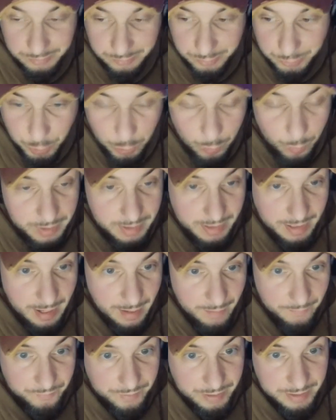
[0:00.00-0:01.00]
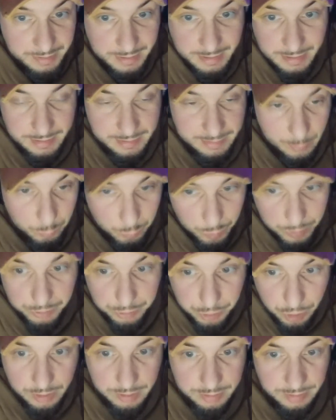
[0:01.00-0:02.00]
doing everything that
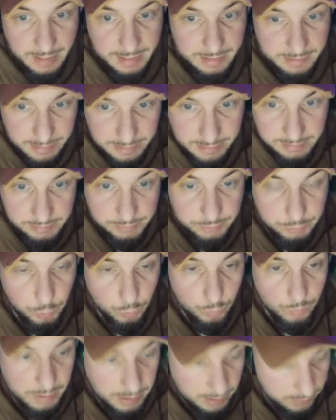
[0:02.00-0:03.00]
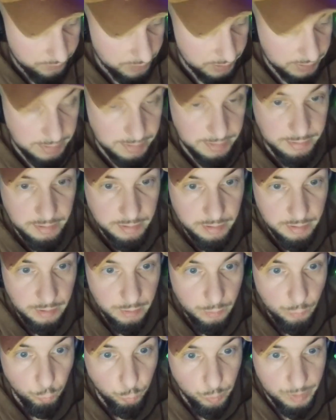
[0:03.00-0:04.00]
would look like that he's doing everything
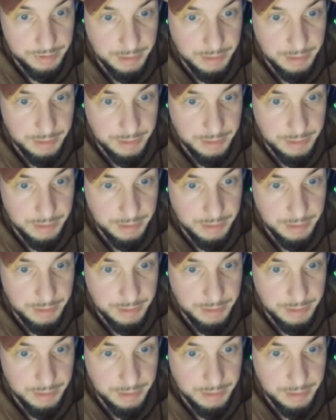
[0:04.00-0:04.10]
what